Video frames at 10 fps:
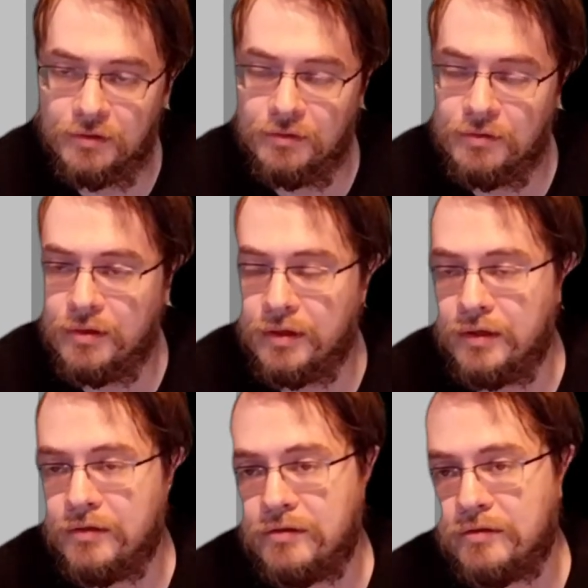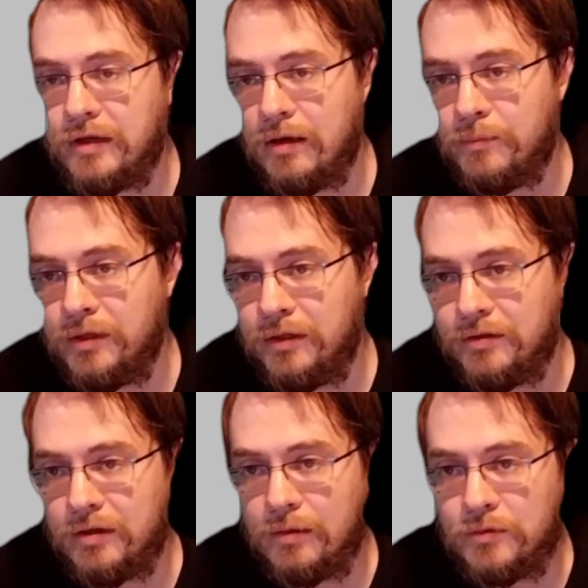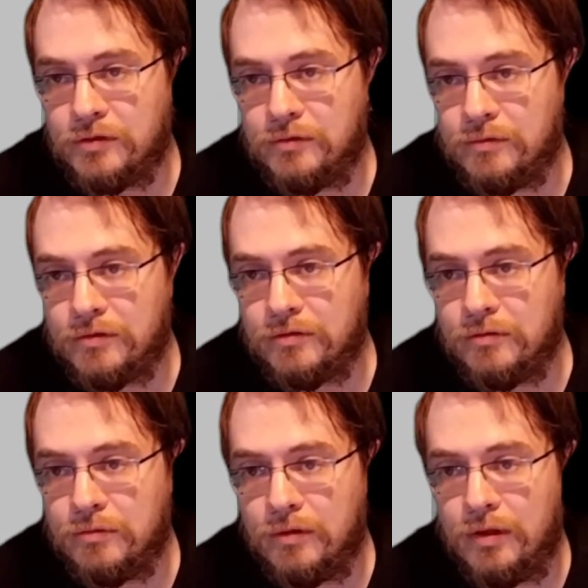look like it's stopping anytime soon, so